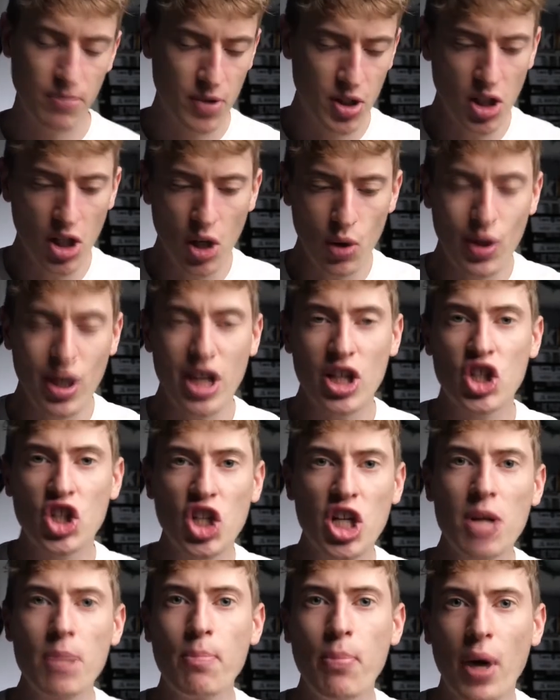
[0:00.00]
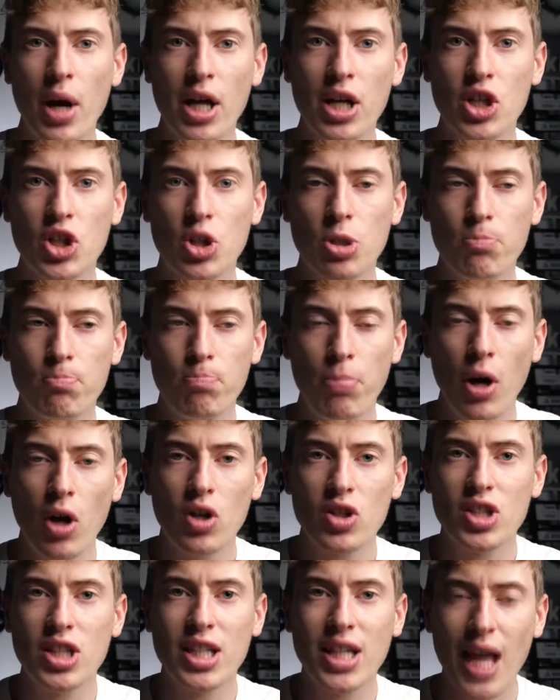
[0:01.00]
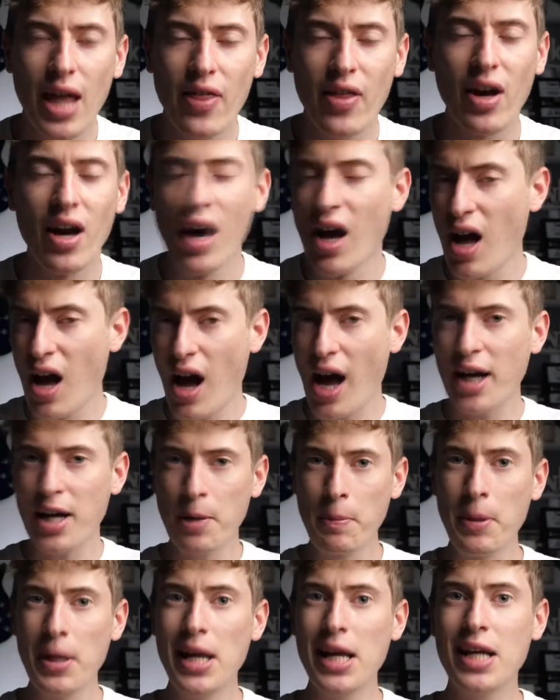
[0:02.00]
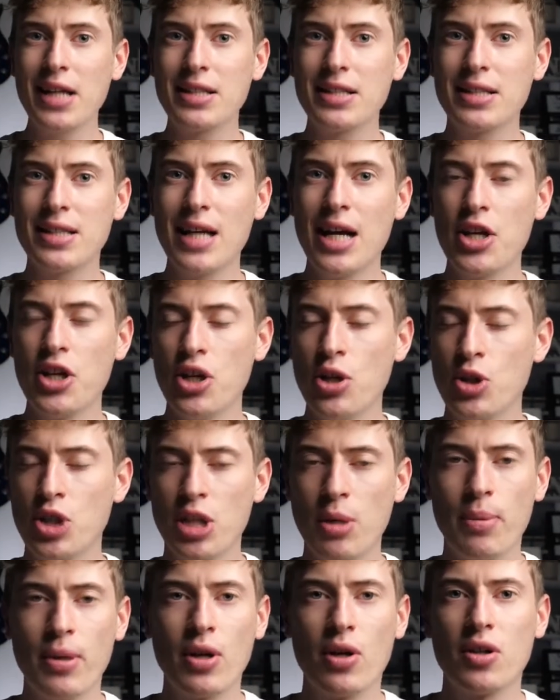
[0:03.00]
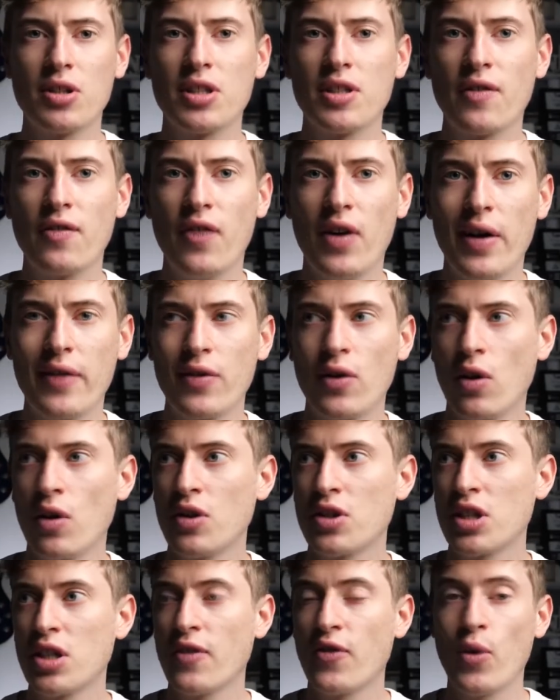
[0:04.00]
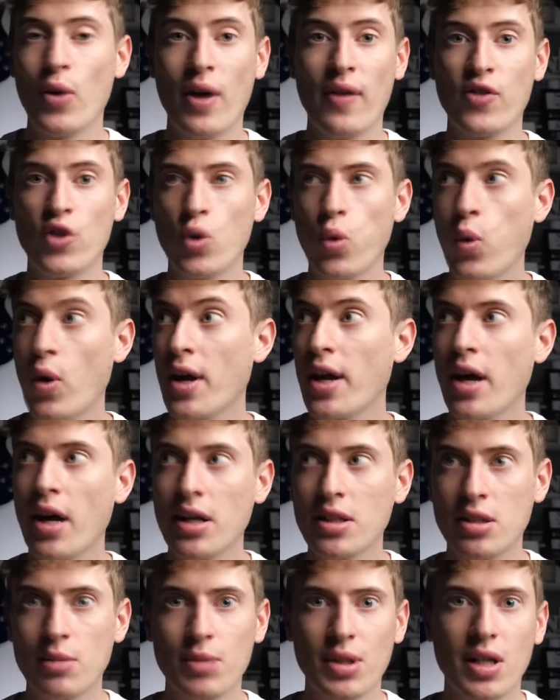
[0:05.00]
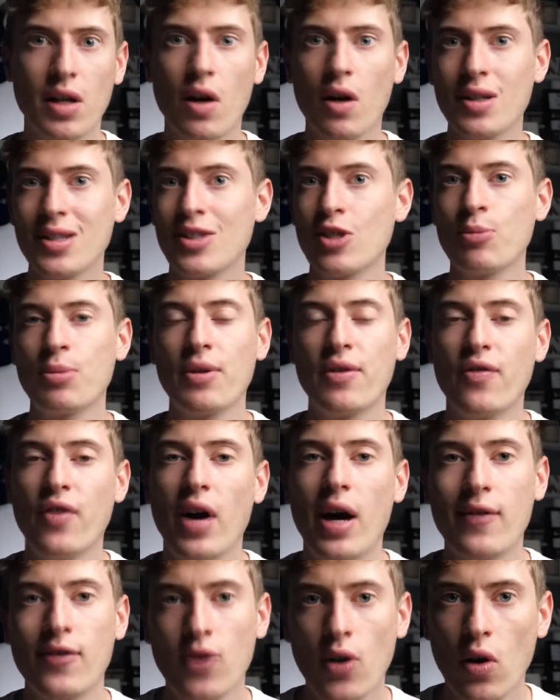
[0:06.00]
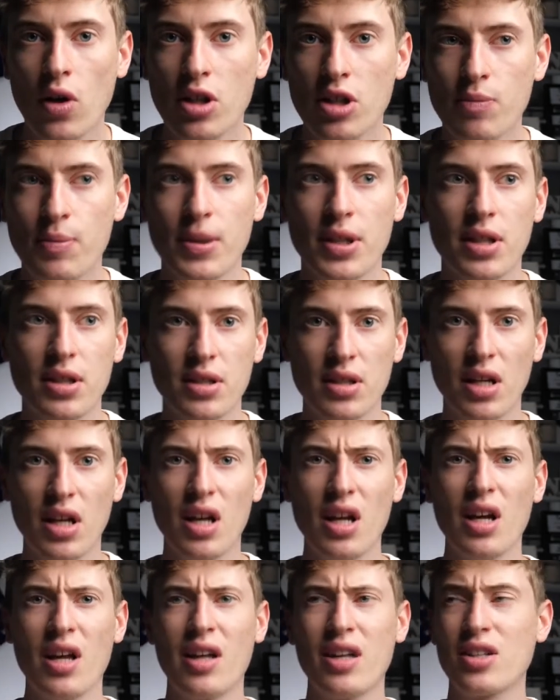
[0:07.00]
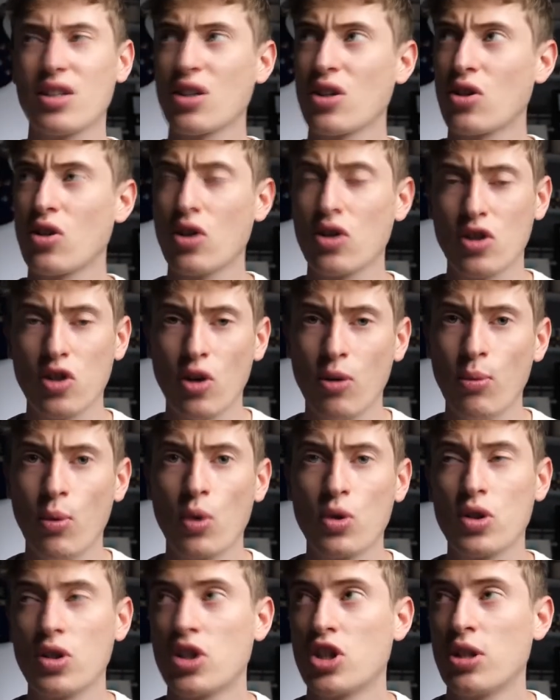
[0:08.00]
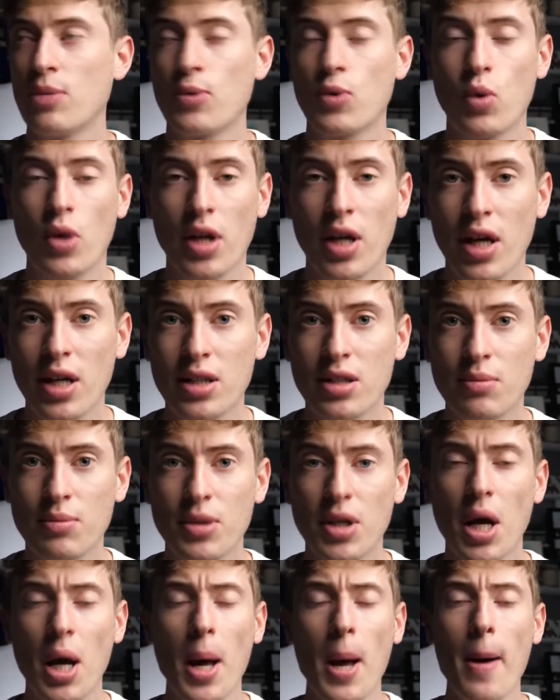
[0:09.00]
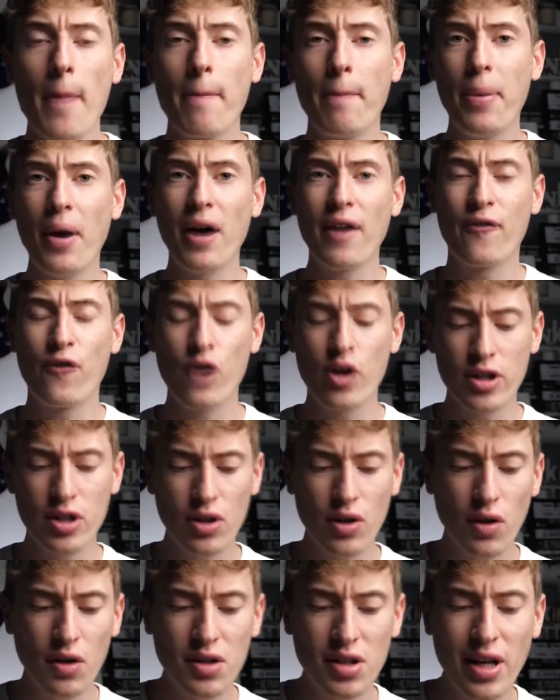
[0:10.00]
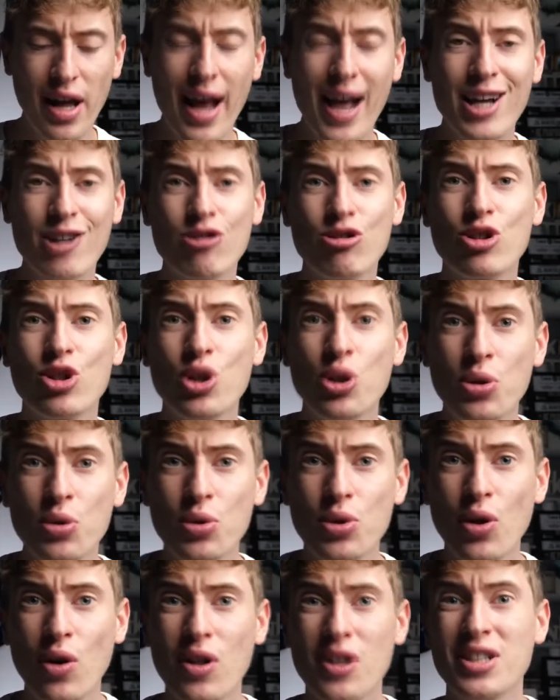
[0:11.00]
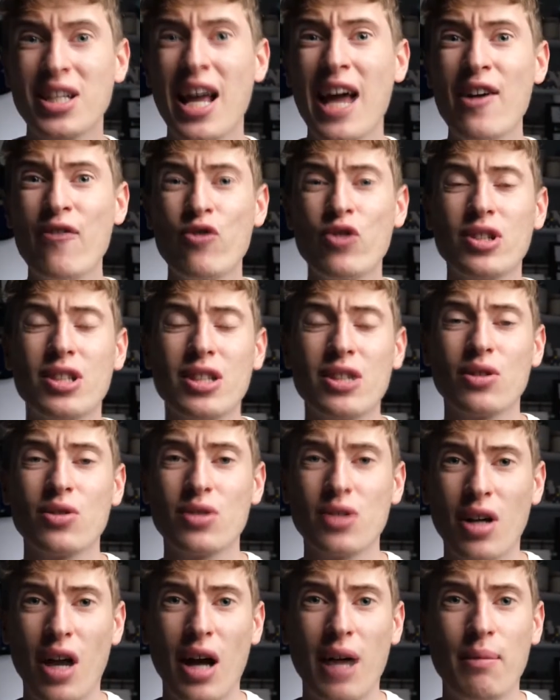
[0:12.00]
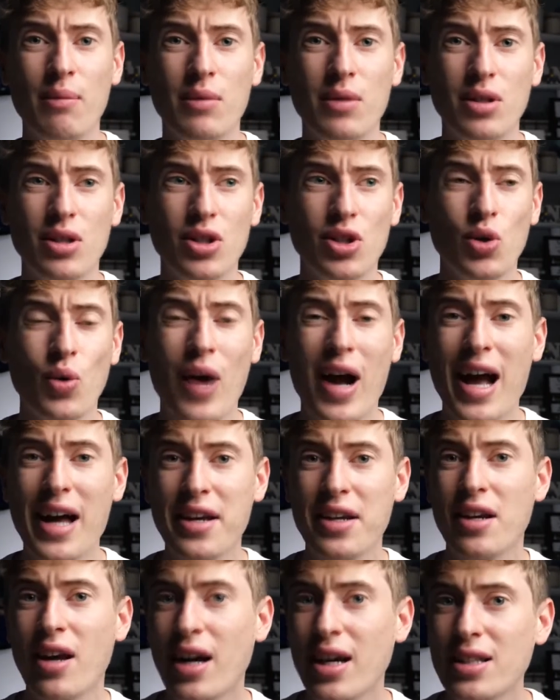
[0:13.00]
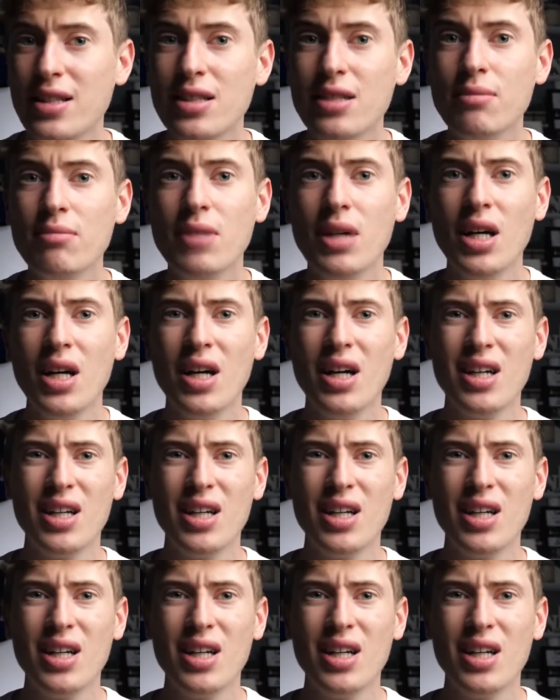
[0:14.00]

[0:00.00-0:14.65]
you know, get cheaper. It should bulk together. I completely understand, you know, shipping costing $5 and if you have 20 items, it can't still be $5 because it's going to cost a lot more to ship 20 items. But for it to cost an extra $2 every single time you add an item,